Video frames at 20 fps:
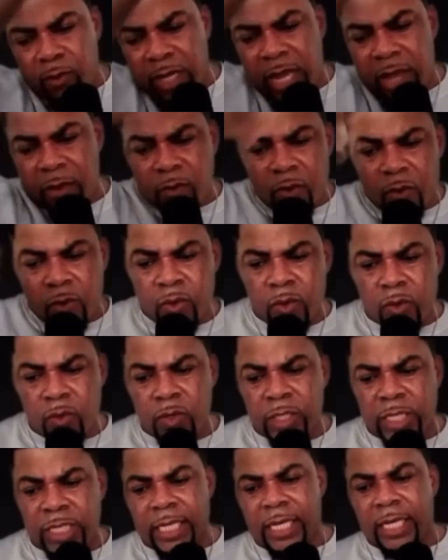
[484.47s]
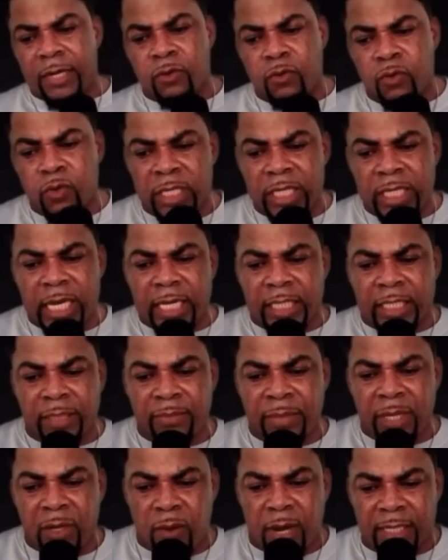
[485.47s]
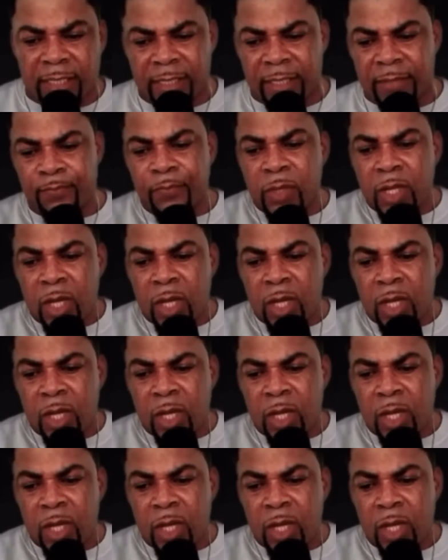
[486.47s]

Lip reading: the Udi Echimedwasi.